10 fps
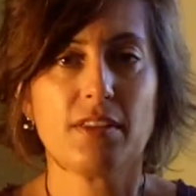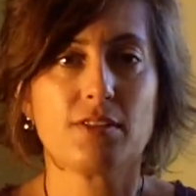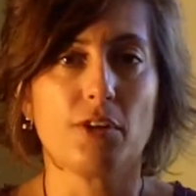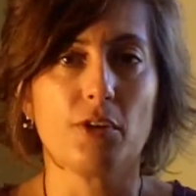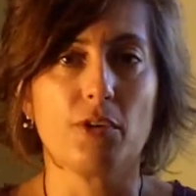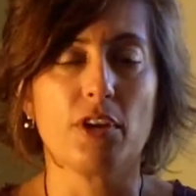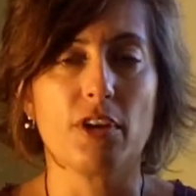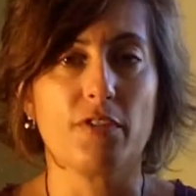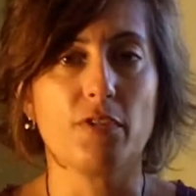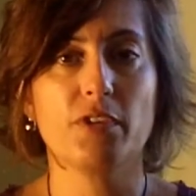So
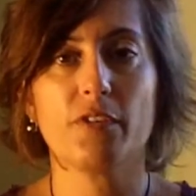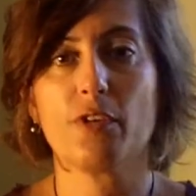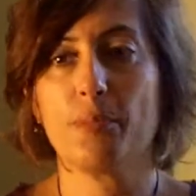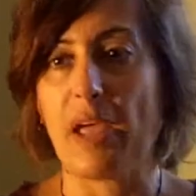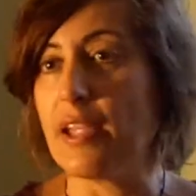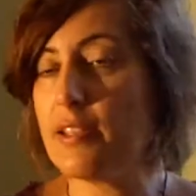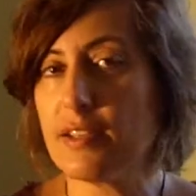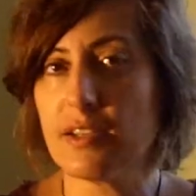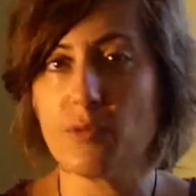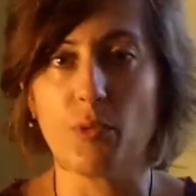if you've never
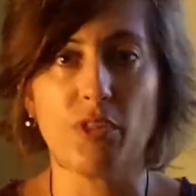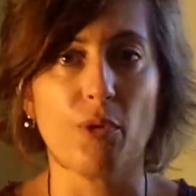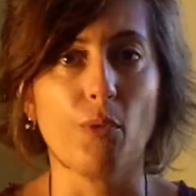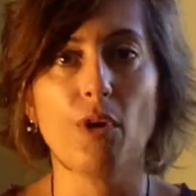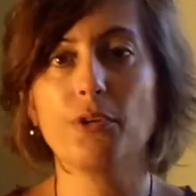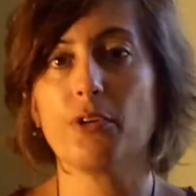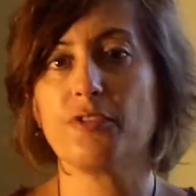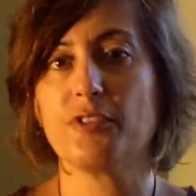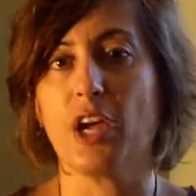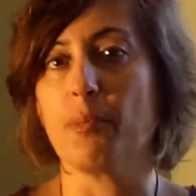painted with the
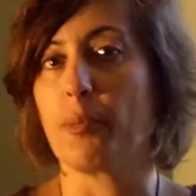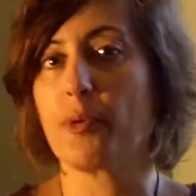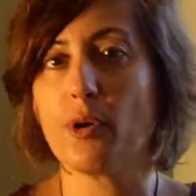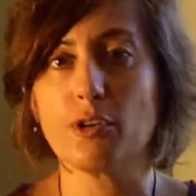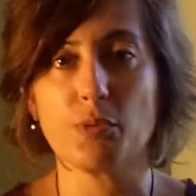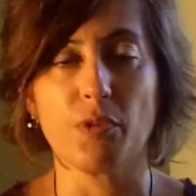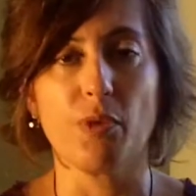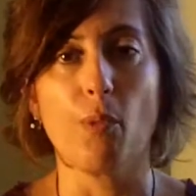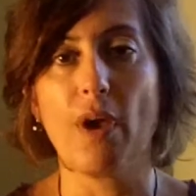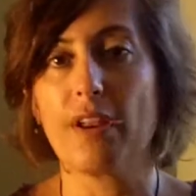Waldorf type approach with
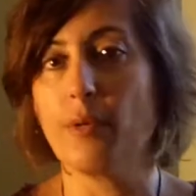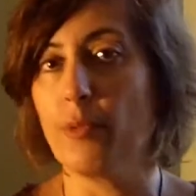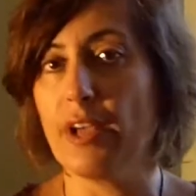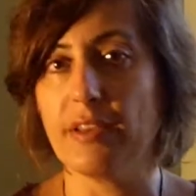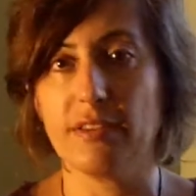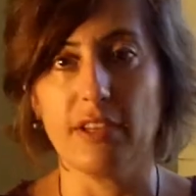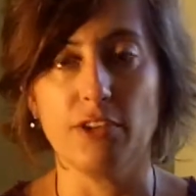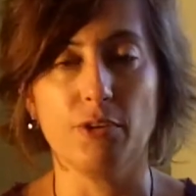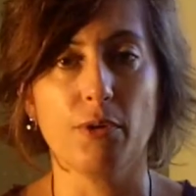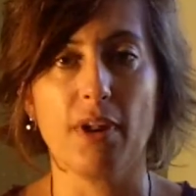the wet on wet
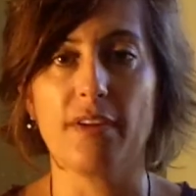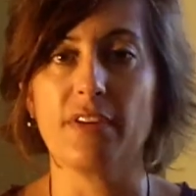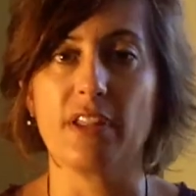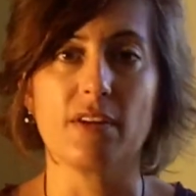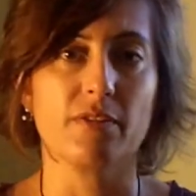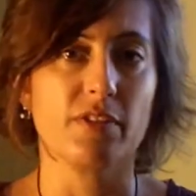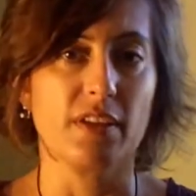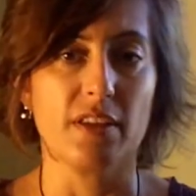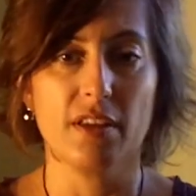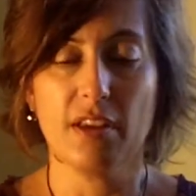and you don't have any of
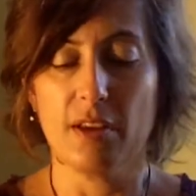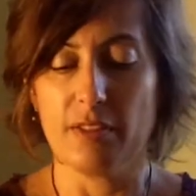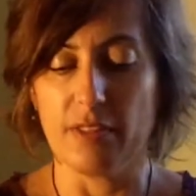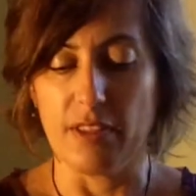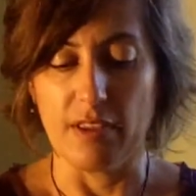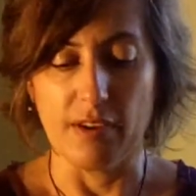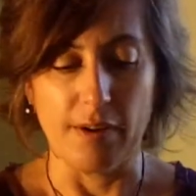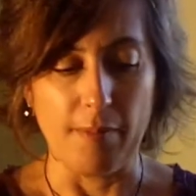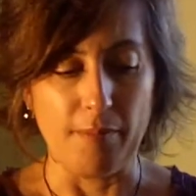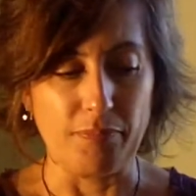the, the
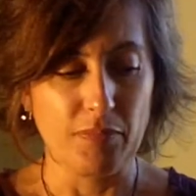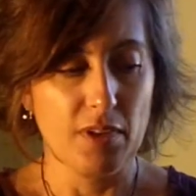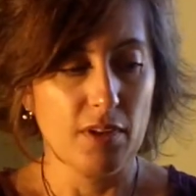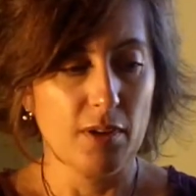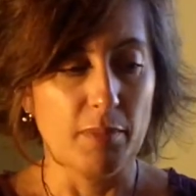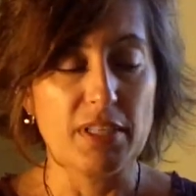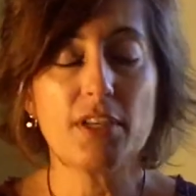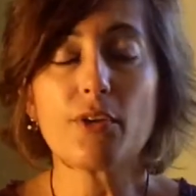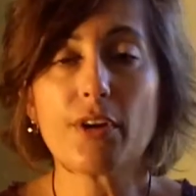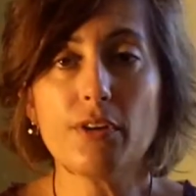um,
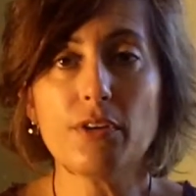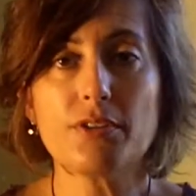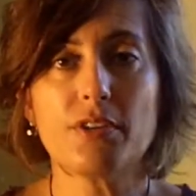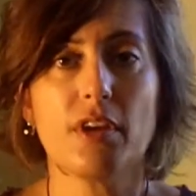materials,